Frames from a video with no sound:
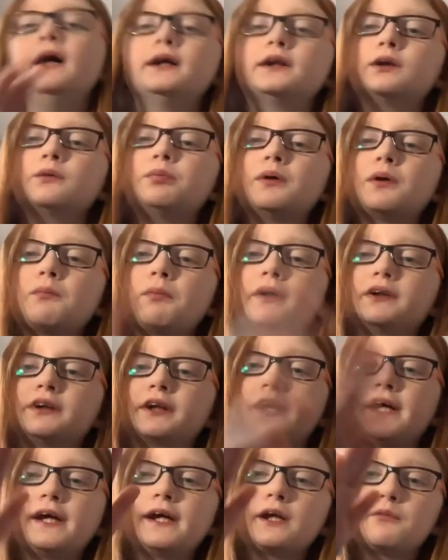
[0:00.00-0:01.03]
She'll put a bunch
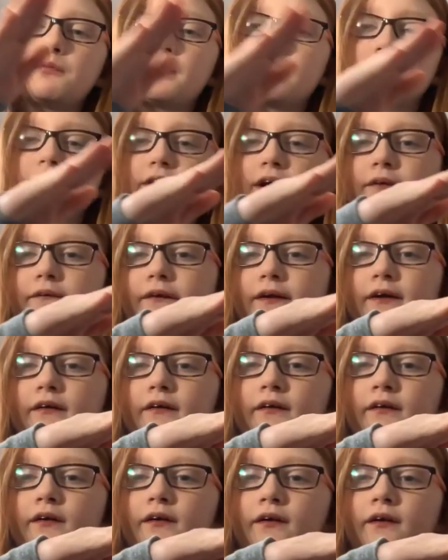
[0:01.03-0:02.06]
of candy bars down
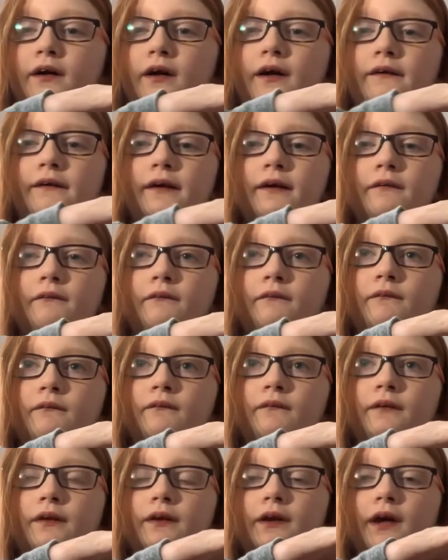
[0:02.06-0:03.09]
there and then
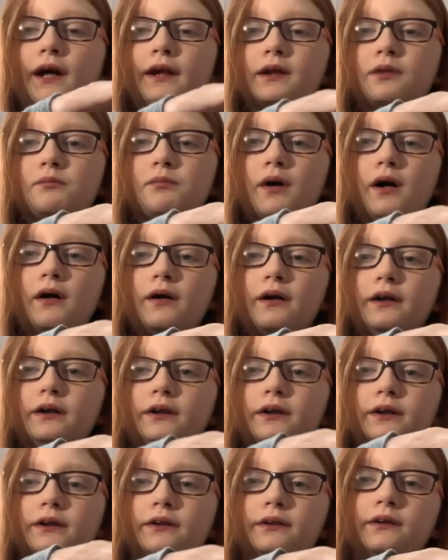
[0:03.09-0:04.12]
at the bottom
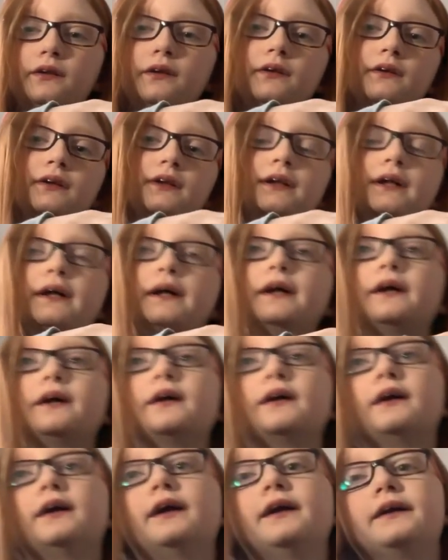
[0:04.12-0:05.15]
it just looks
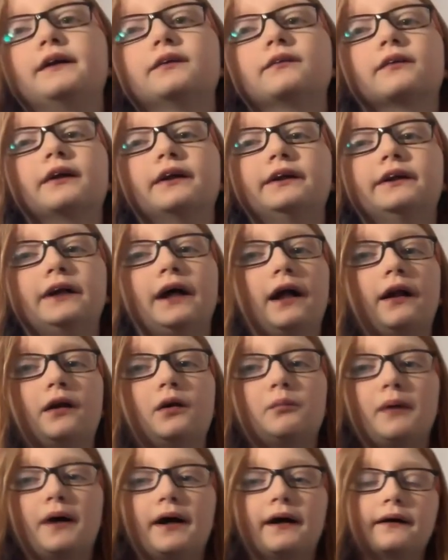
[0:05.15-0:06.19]
like it's a really
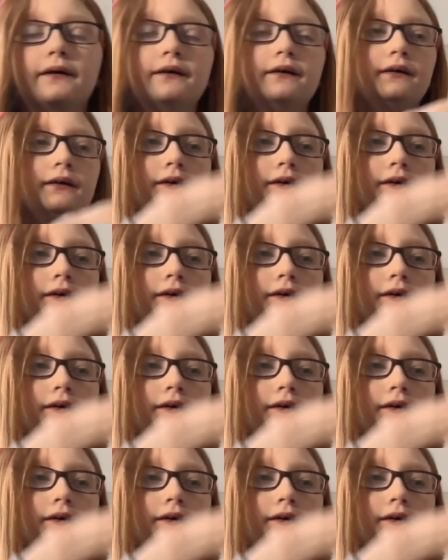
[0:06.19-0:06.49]
shallow bag.